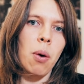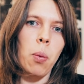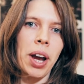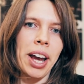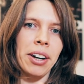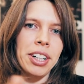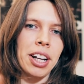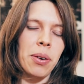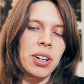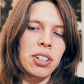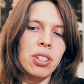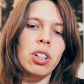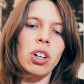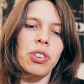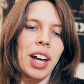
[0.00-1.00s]
where there
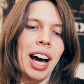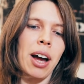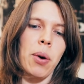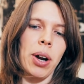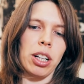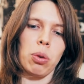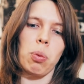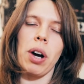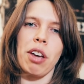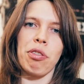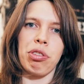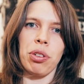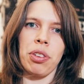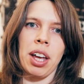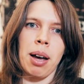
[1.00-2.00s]
is no direct way
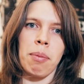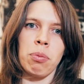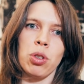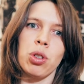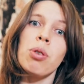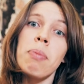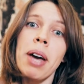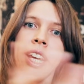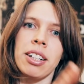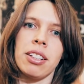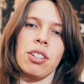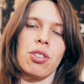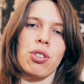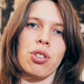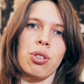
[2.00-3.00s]
for them to make
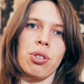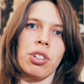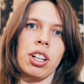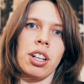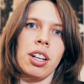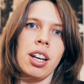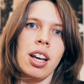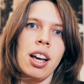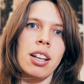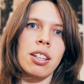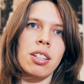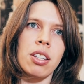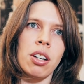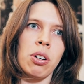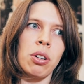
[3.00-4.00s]
this journey.
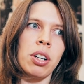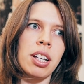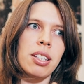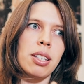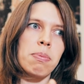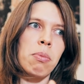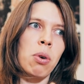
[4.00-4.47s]
So it's